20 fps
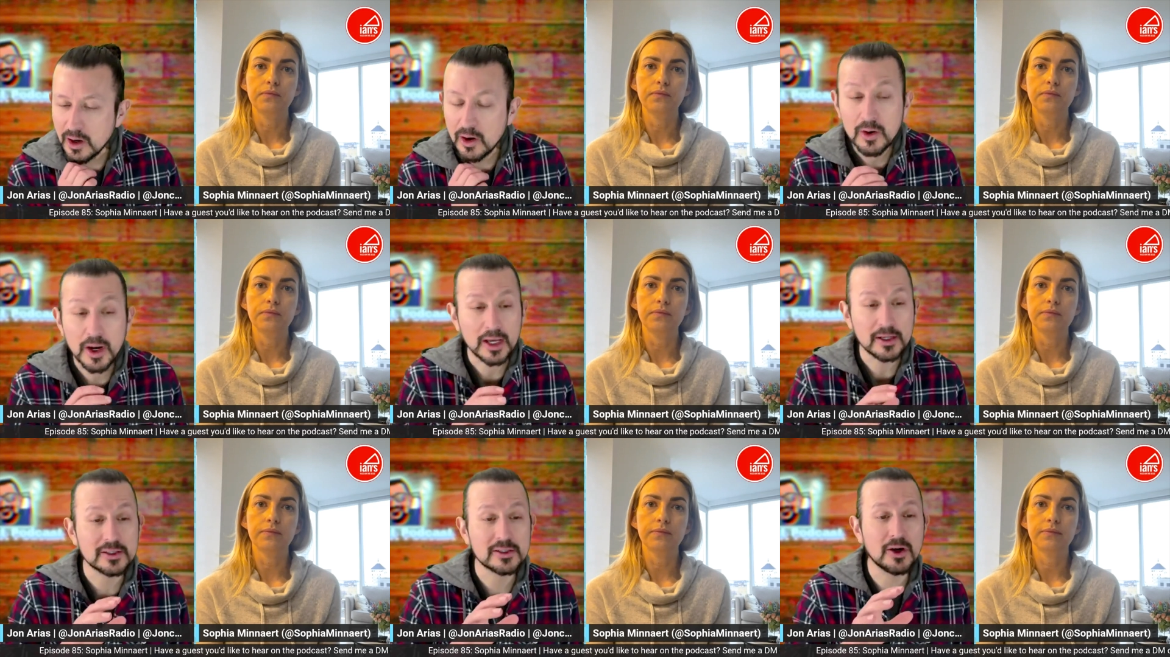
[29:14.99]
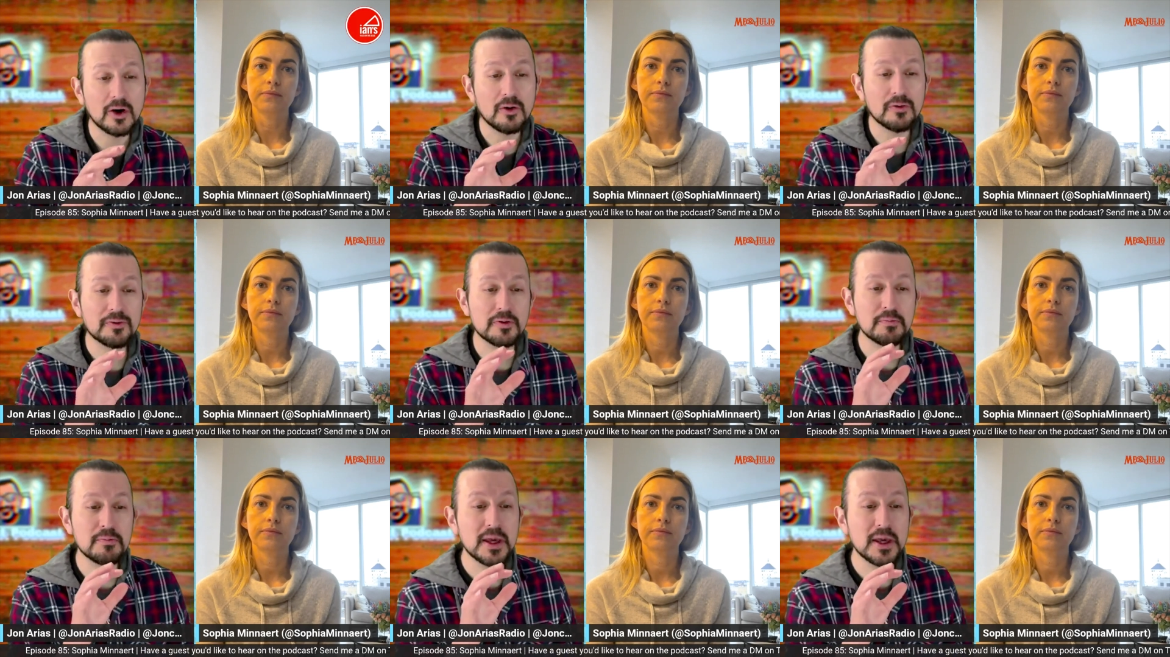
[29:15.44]
Speaker 1: Okay, so
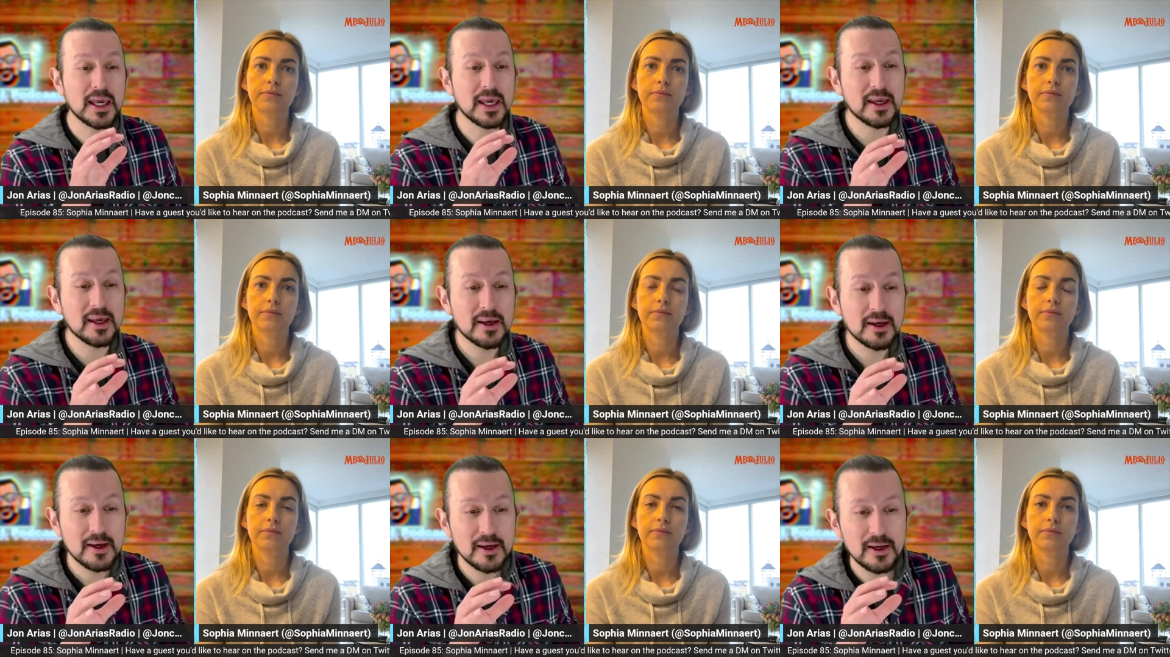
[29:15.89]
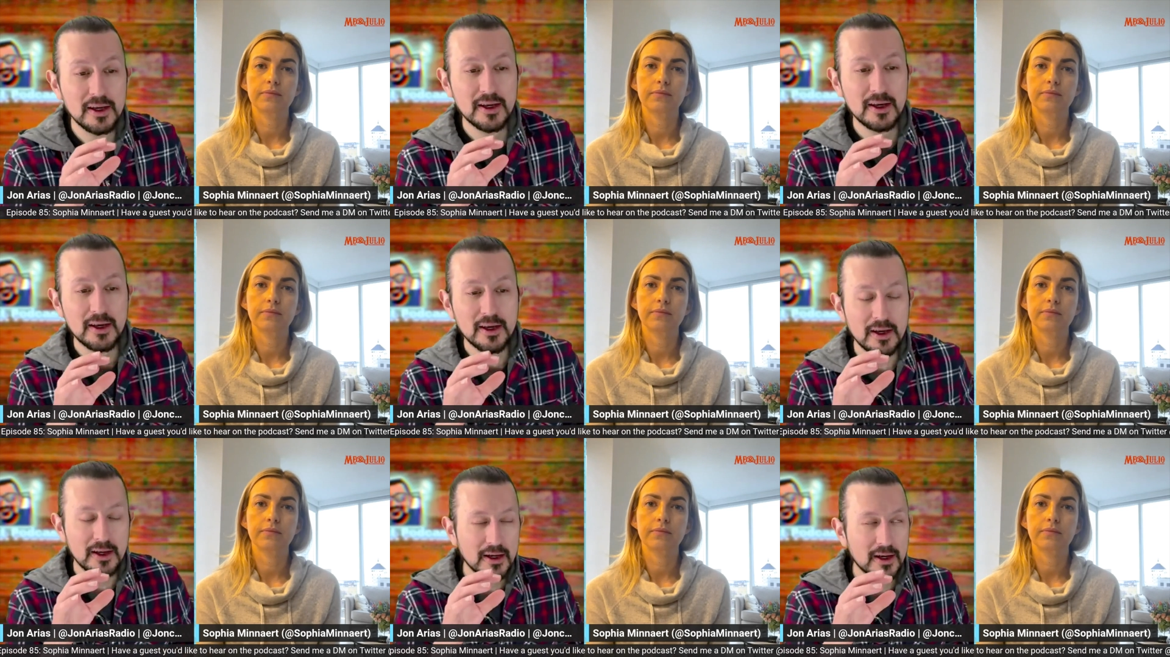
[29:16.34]
for me,
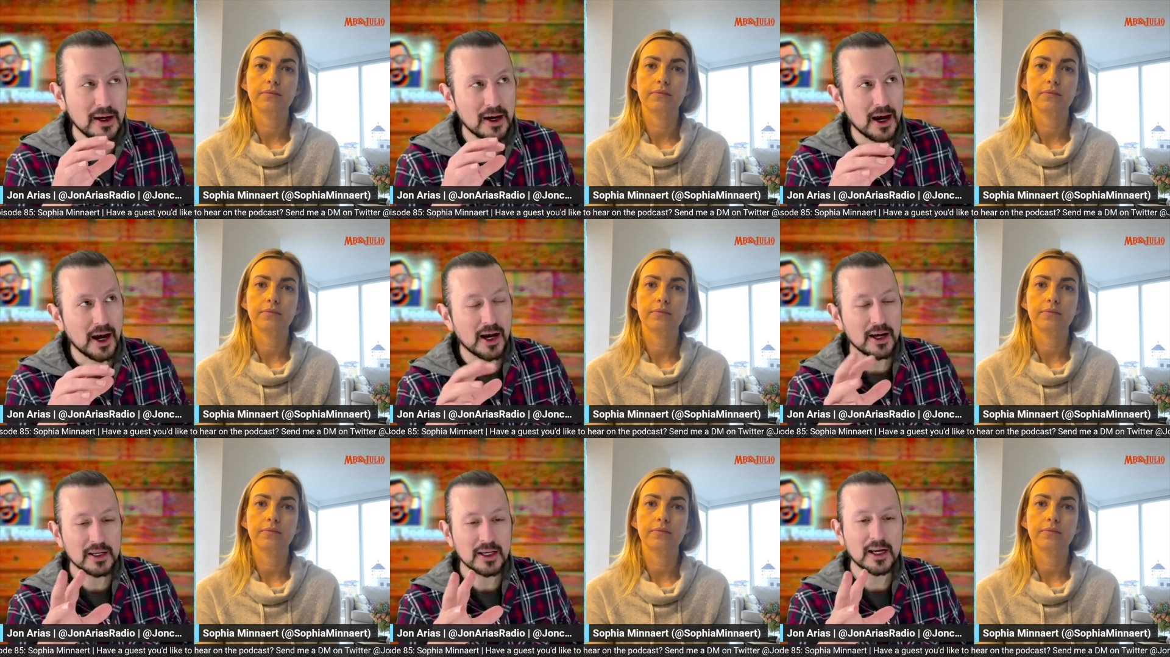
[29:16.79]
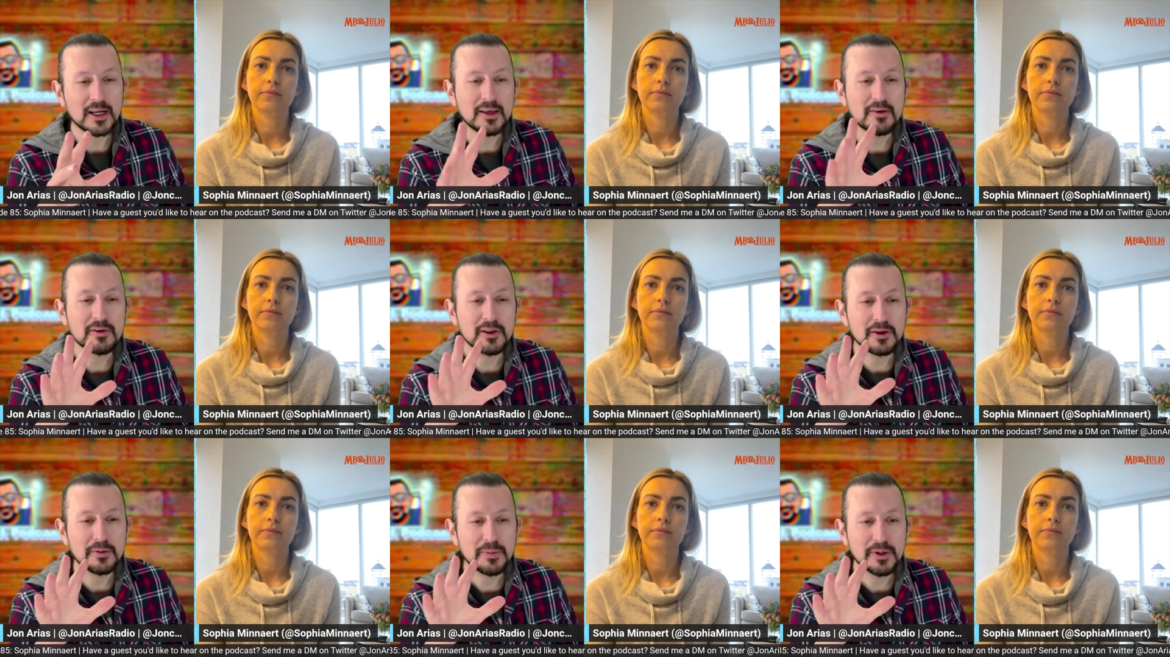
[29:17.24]
uh, I'll, I'll, give
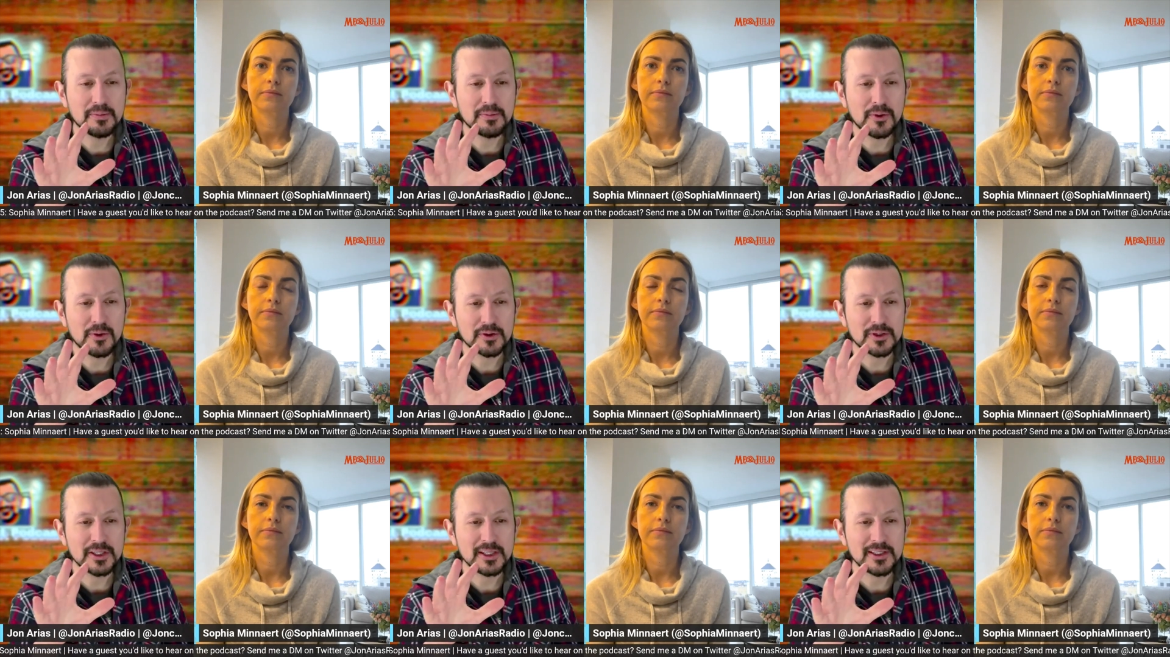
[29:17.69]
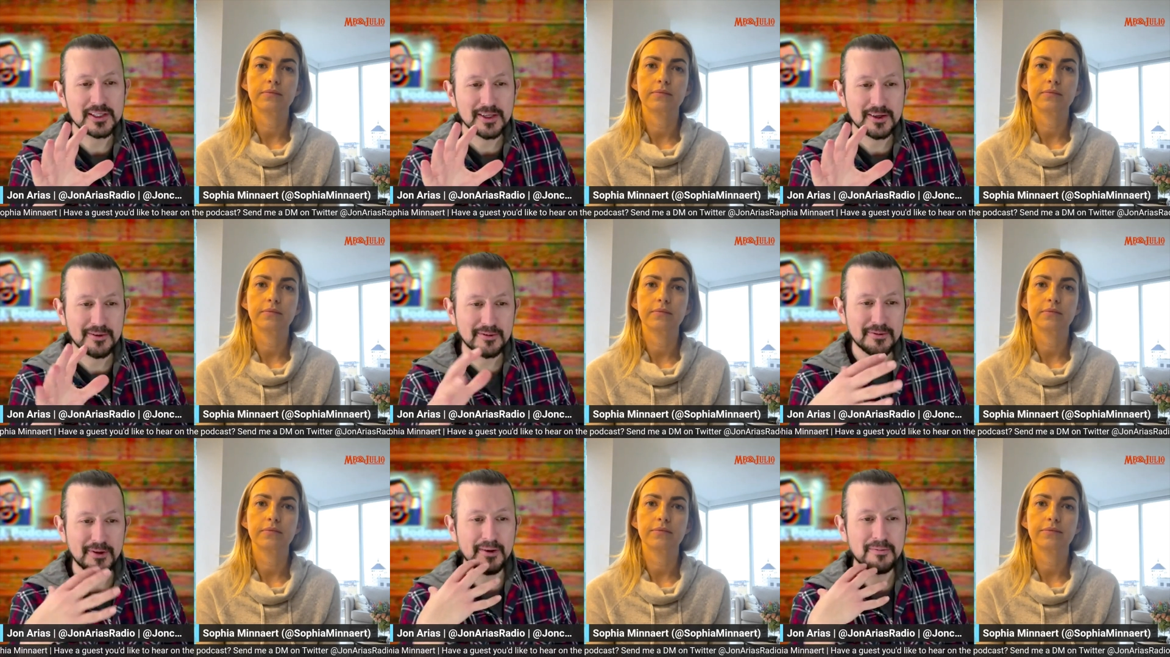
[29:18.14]
you a little bit more detail
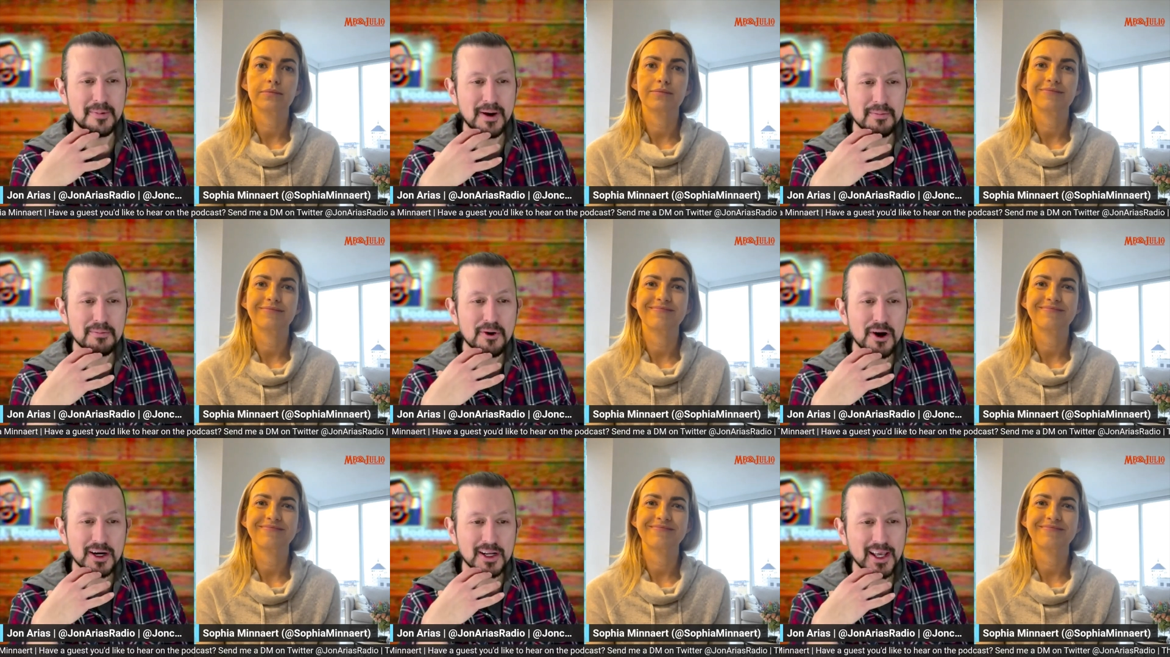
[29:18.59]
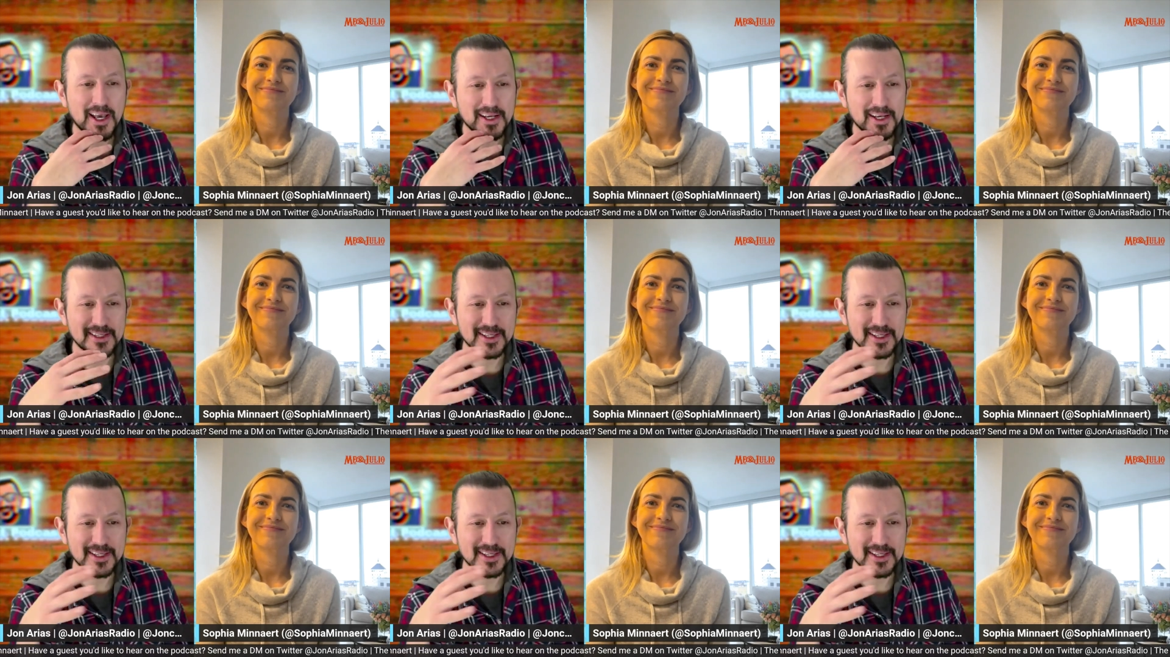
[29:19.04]
of, of my broadcasting